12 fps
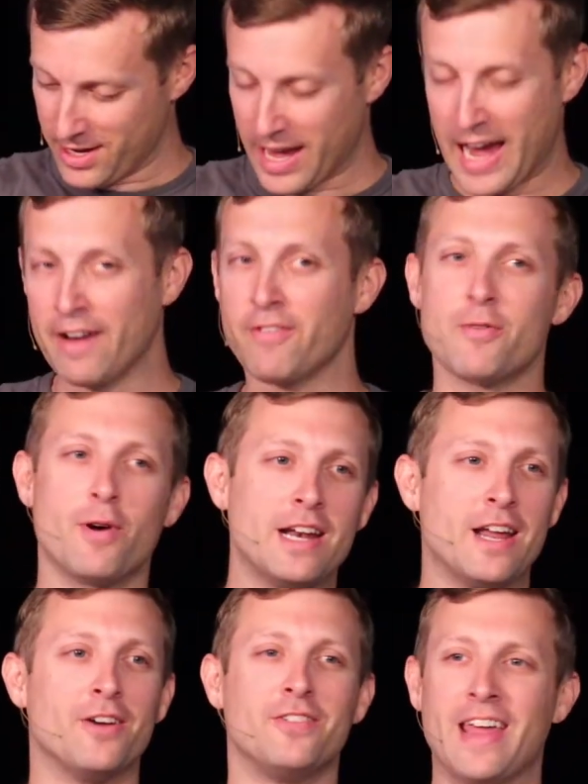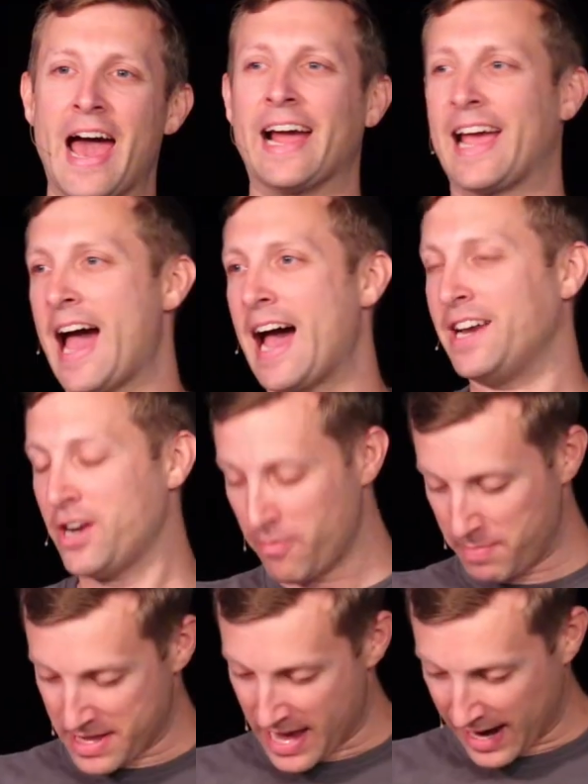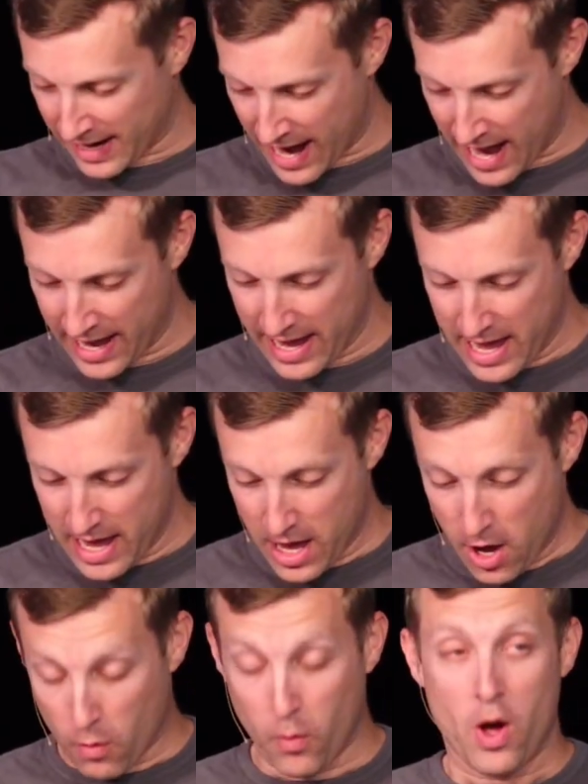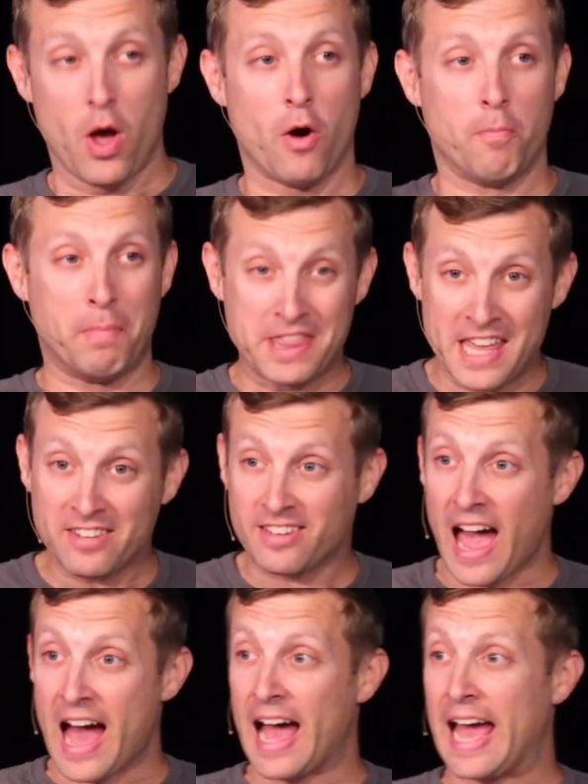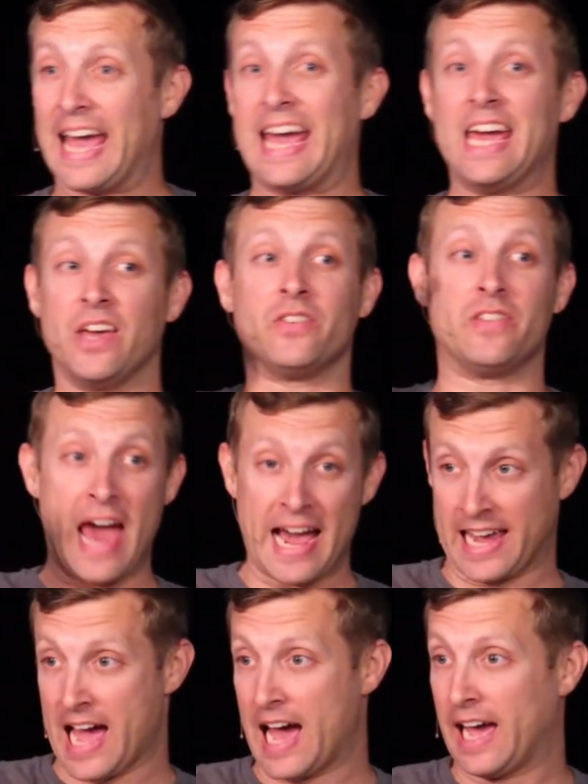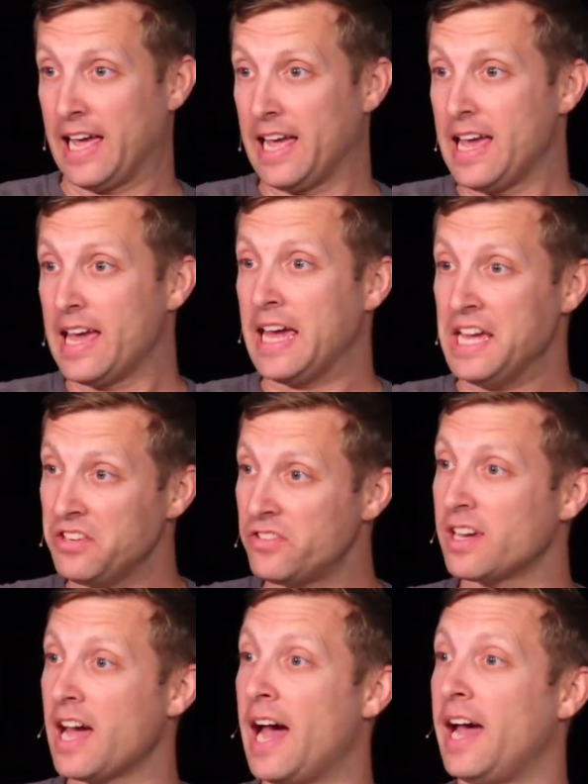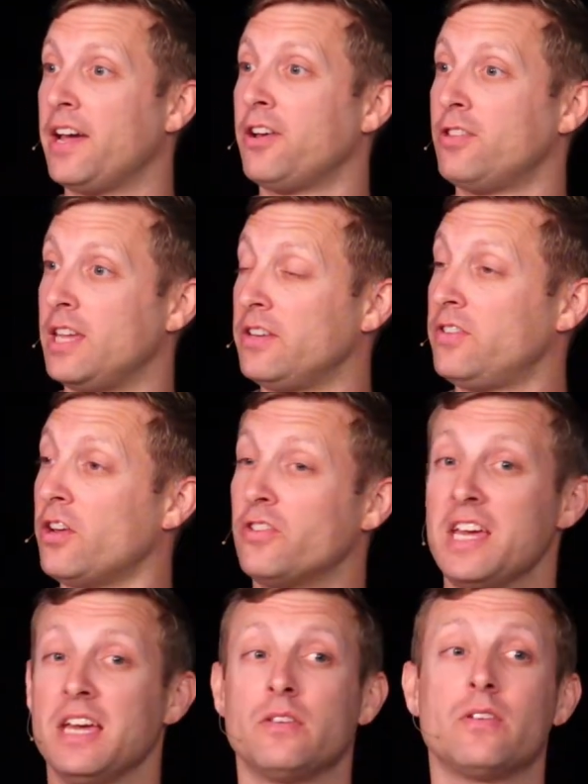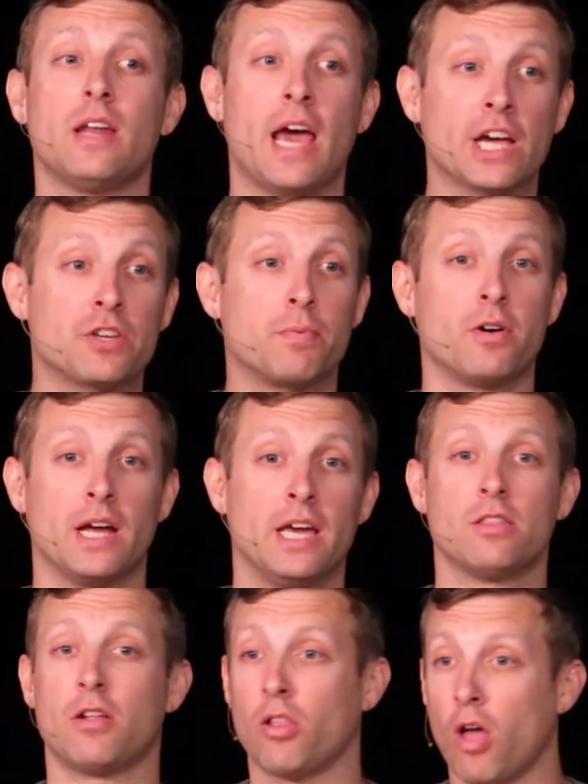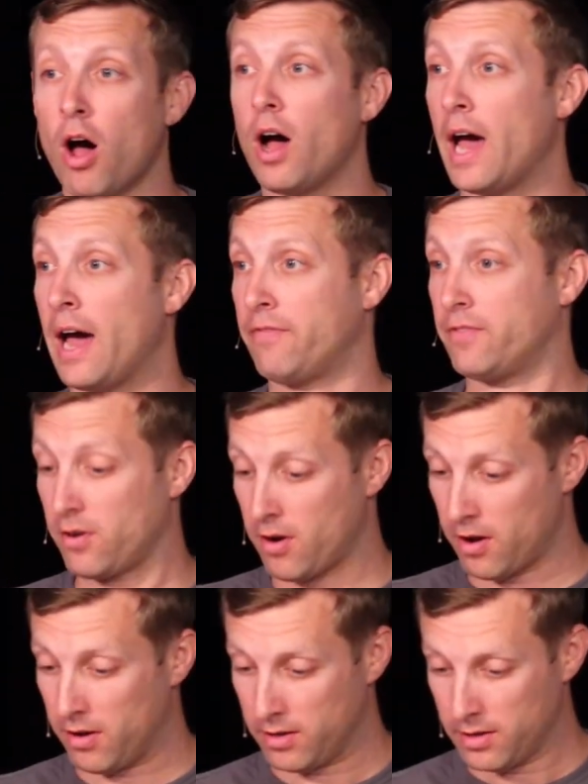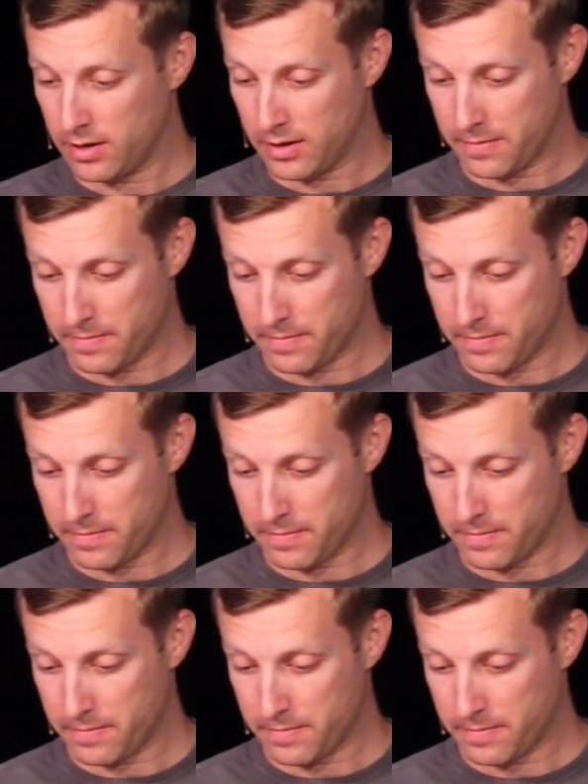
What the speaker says: Everyone knows that guy. Don't be that guy. But this guy is that guy. He's the guy who thinks he knows. He is an expert in the law, after all.